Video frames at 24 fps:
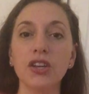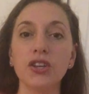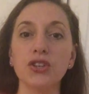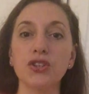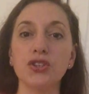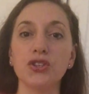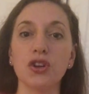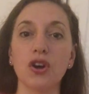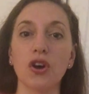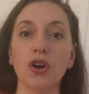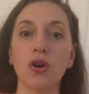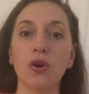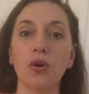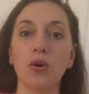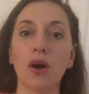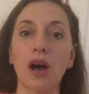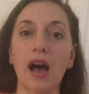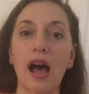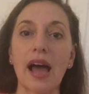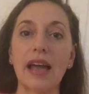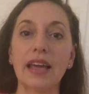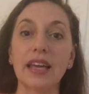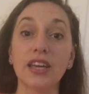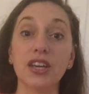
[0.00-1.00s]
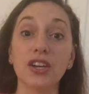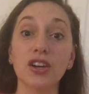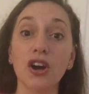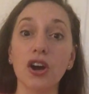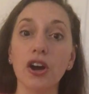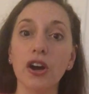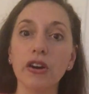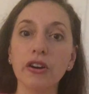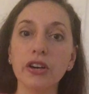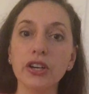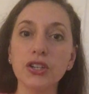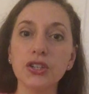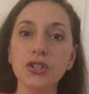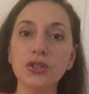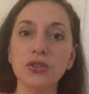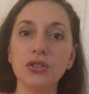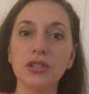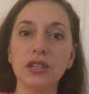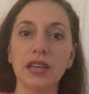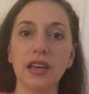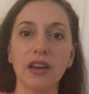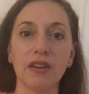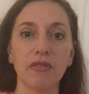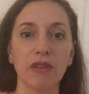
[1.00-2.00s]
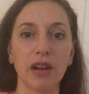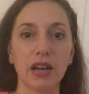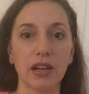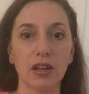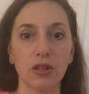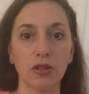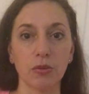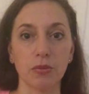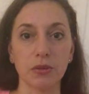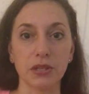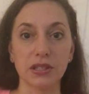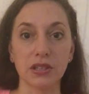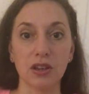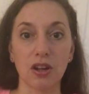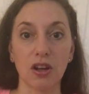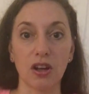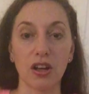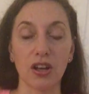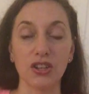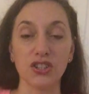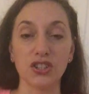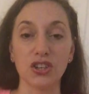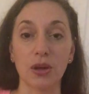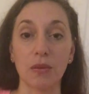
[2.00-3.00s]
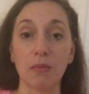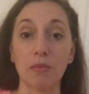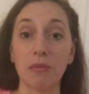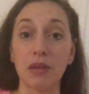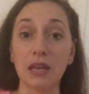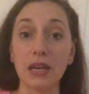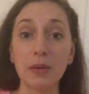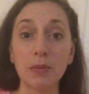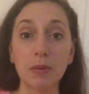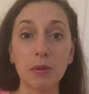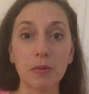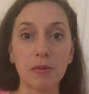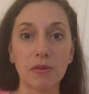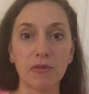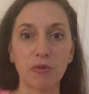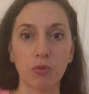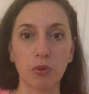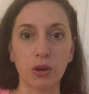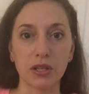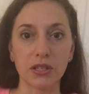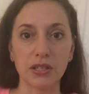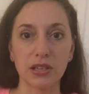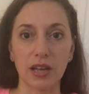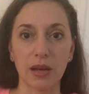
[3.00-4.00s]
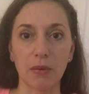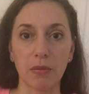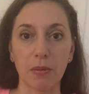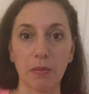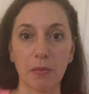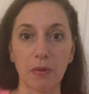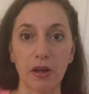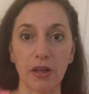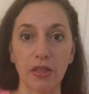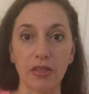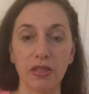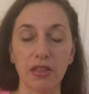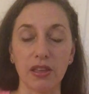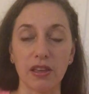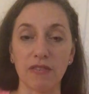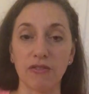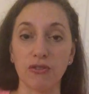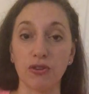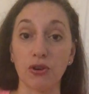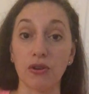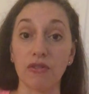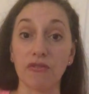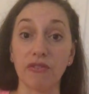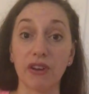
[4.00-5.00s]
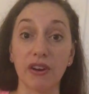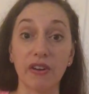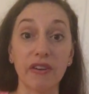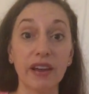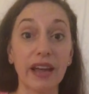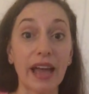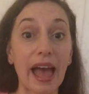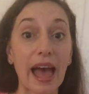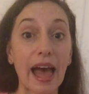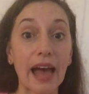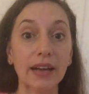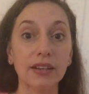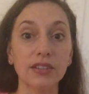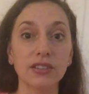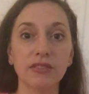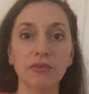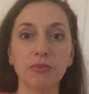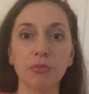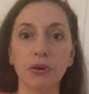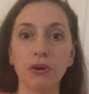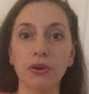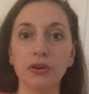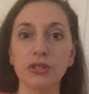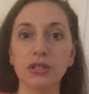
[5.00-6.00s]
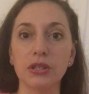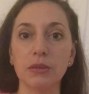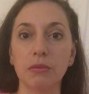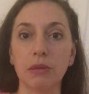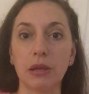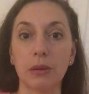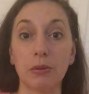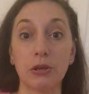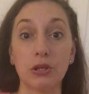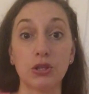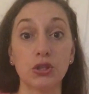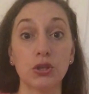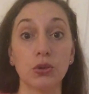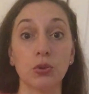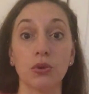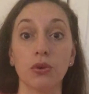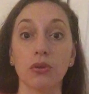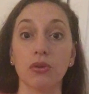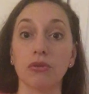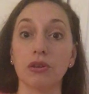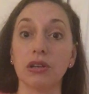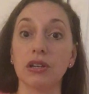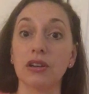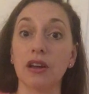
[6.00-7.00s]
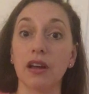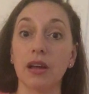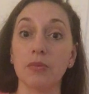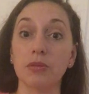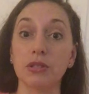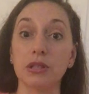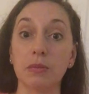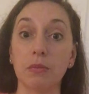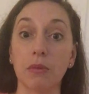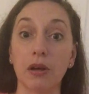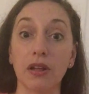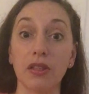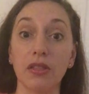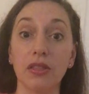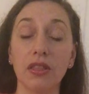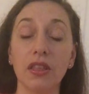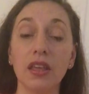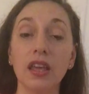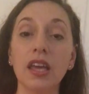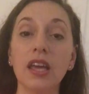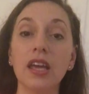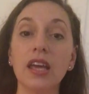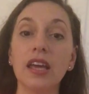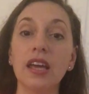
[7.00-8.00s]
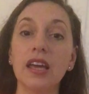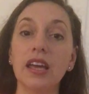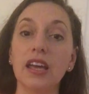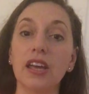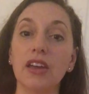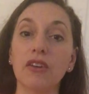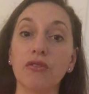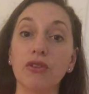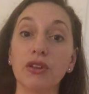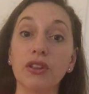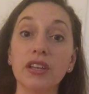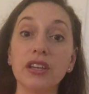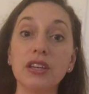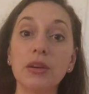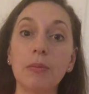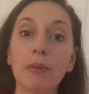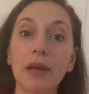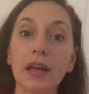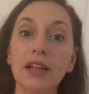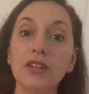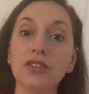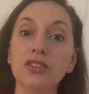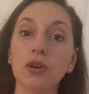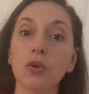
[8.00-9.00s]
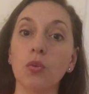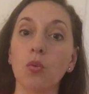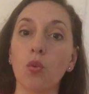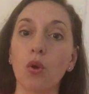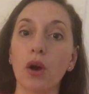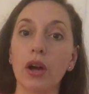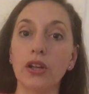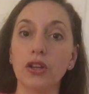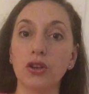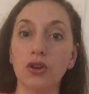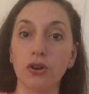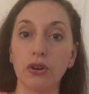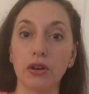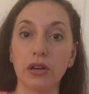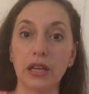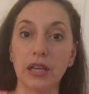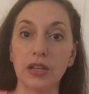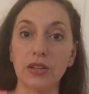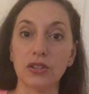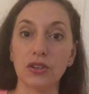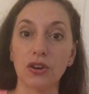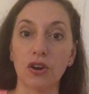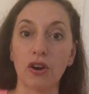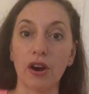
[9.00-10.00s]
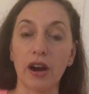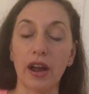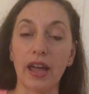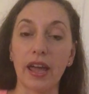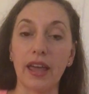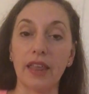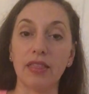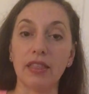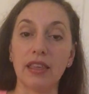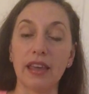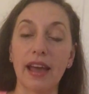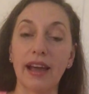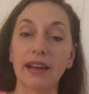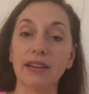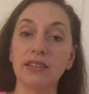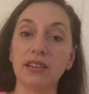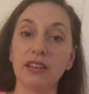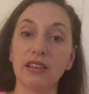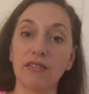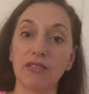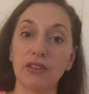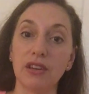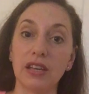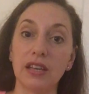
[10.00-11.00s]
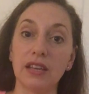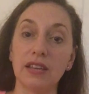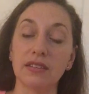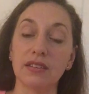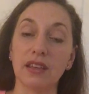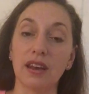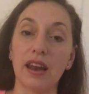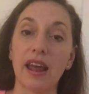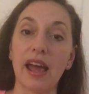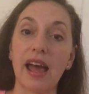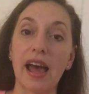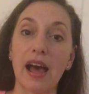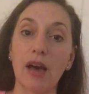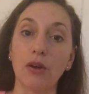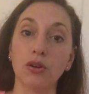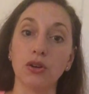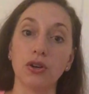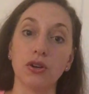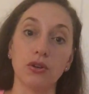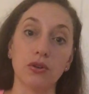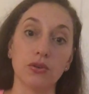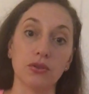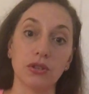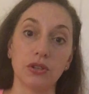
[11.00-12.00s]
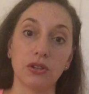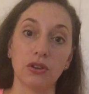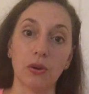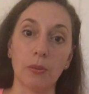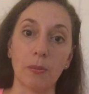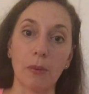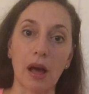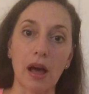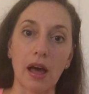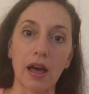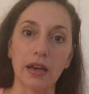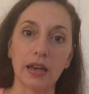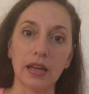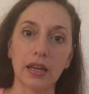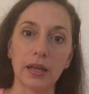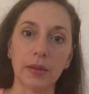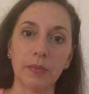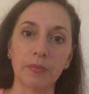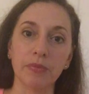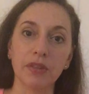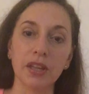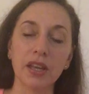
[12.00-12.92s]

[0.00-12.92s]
So I encourage you to get regular massage, a minimum of one time a month. If you're a very active person, maybe two or three times a month. It really depends on what your needs are and the activities and how you're using your body.